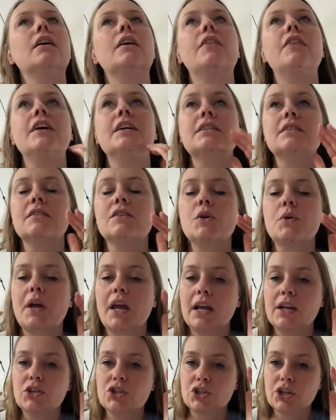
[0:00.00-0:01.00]
this
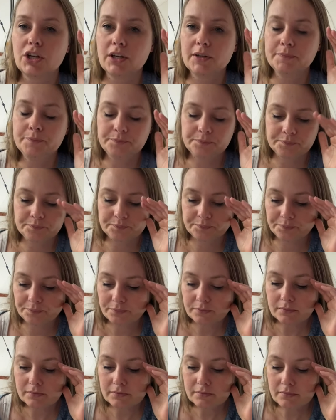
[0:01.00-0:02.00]
location
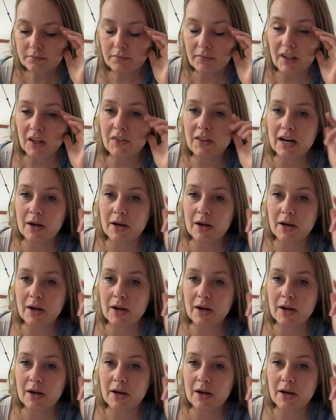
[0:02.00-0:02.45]
that